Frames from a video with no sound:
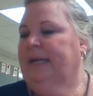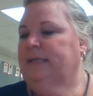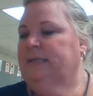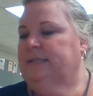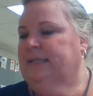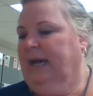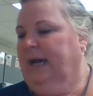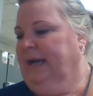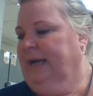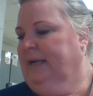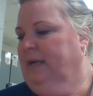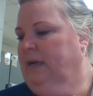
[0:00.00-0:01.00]

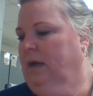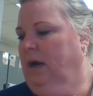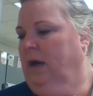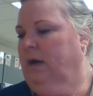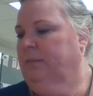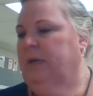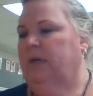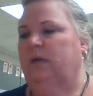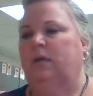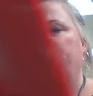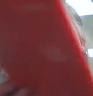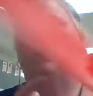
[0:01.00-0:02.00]
Inside,
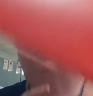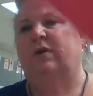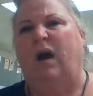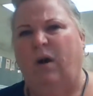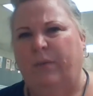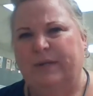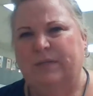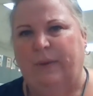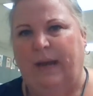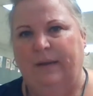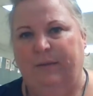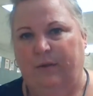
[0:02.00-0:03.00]
they're not always red.